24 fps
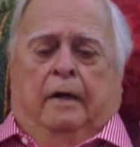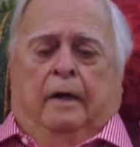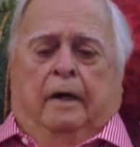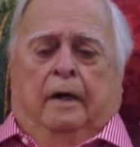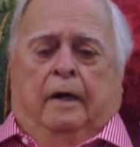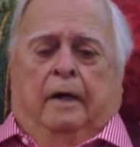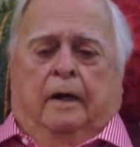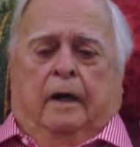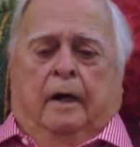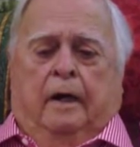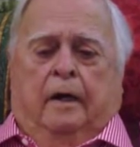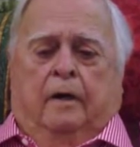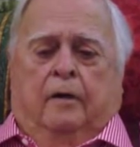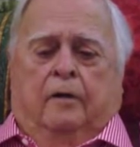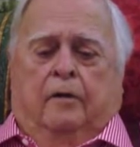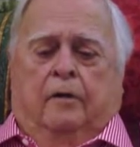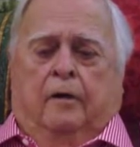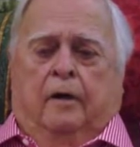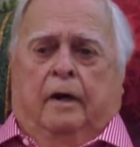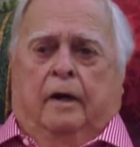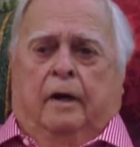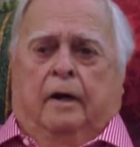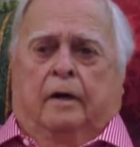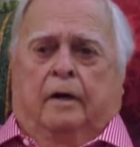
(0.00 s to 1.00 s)
a
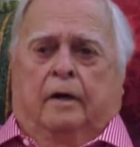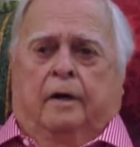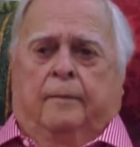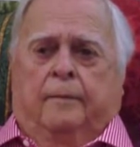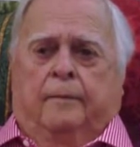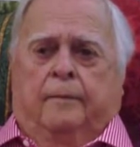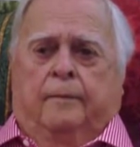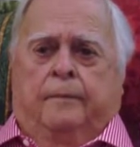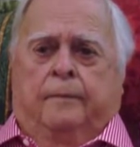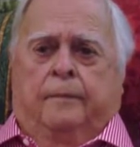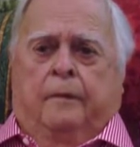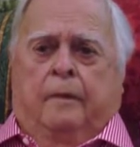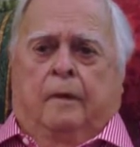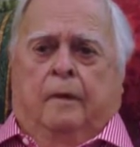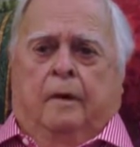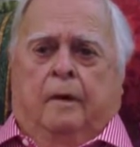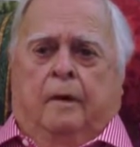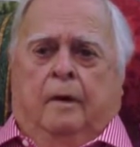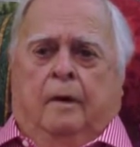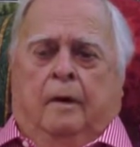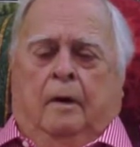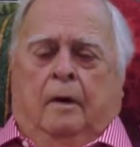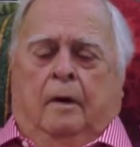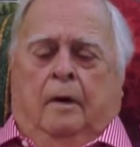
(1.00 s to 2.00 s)
contract
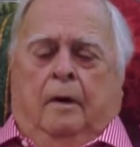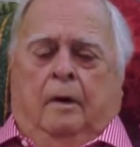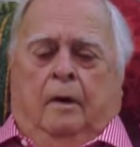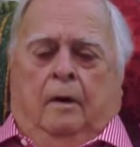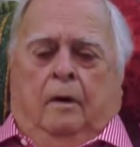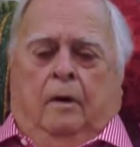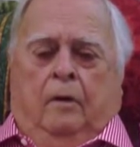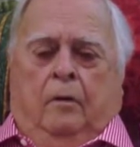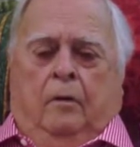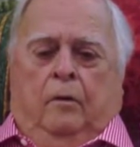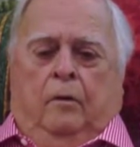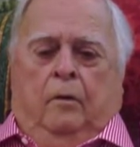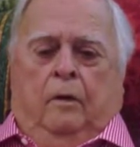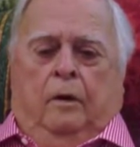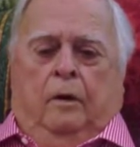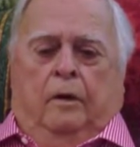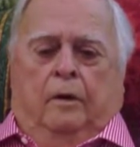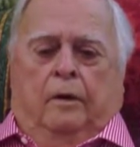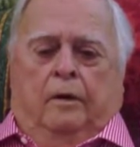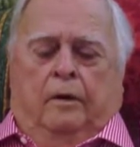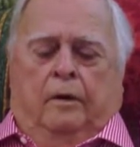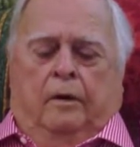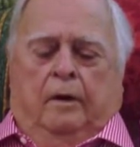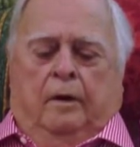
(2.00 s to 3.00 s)

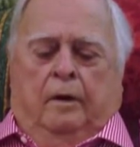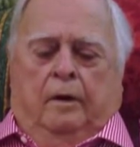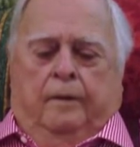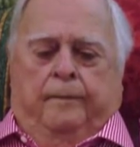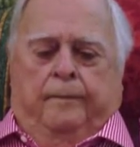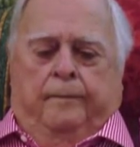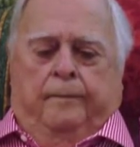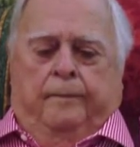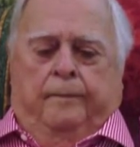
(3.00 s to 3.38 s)
with uh,